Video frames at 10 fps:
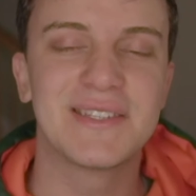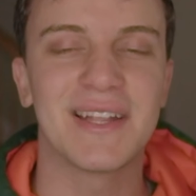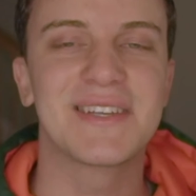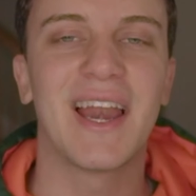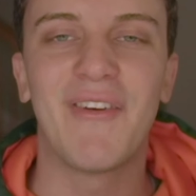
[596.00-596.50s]
So
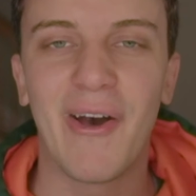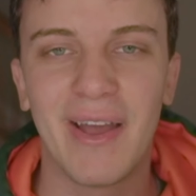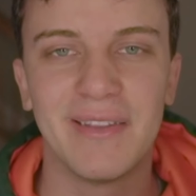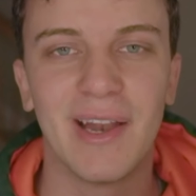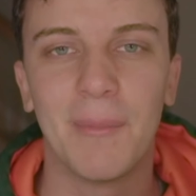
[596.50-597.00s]
that's kind of how
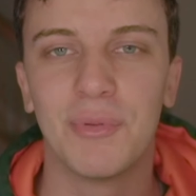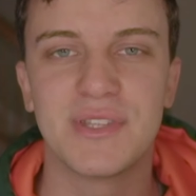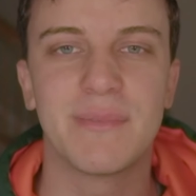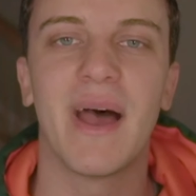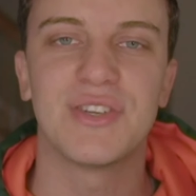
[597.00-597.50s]
I ended up
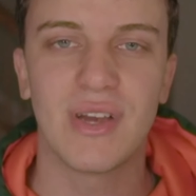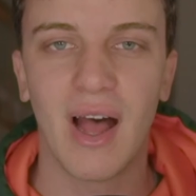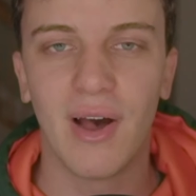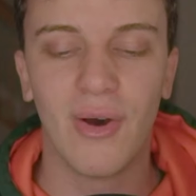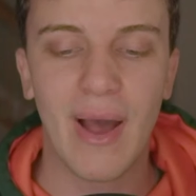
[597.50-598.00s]
with Sebastian
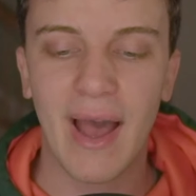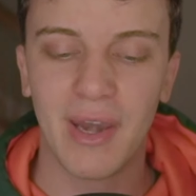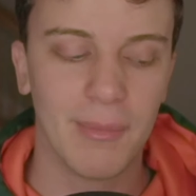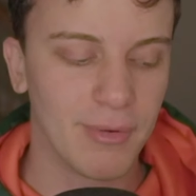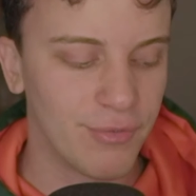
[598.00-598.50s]
Aho
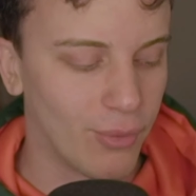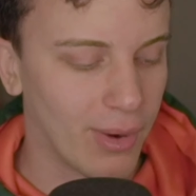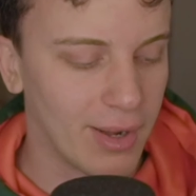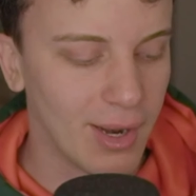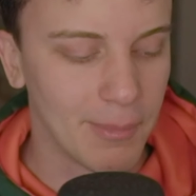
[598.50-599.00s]
at number
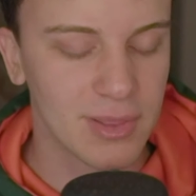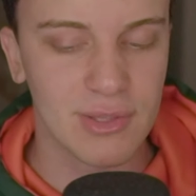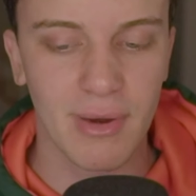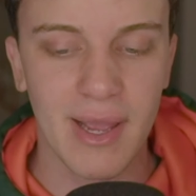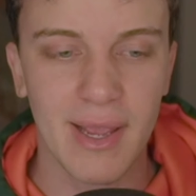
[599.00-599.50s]
four. At number
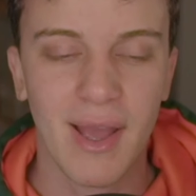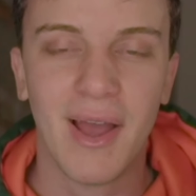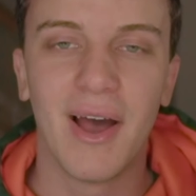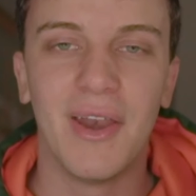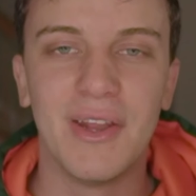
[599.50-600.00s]
three,
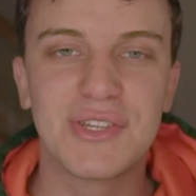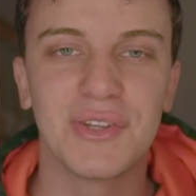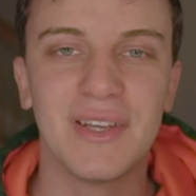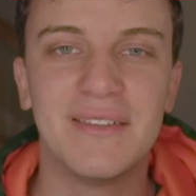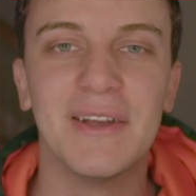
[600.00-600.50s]

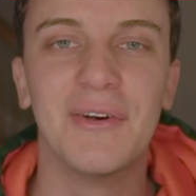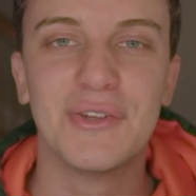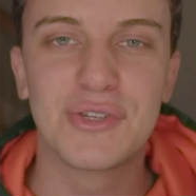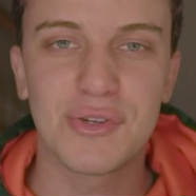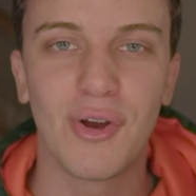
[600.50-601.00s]
initially,
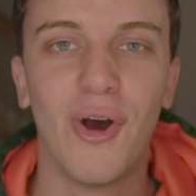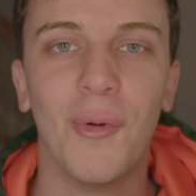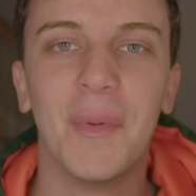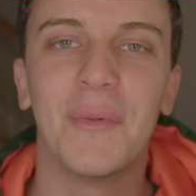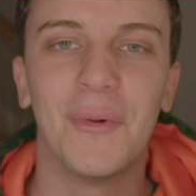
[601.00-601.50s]
Dylan
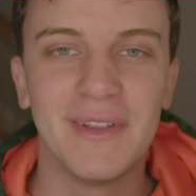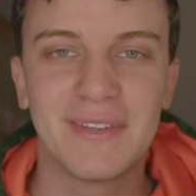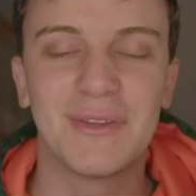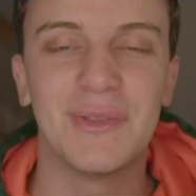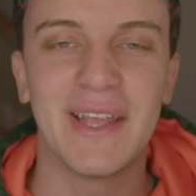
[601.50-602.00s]
Strome went
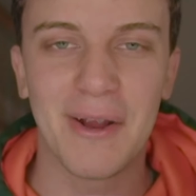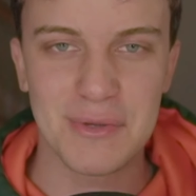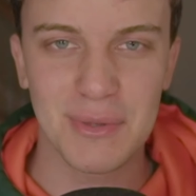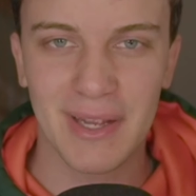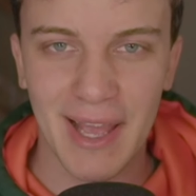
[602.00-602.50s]
to the Arizona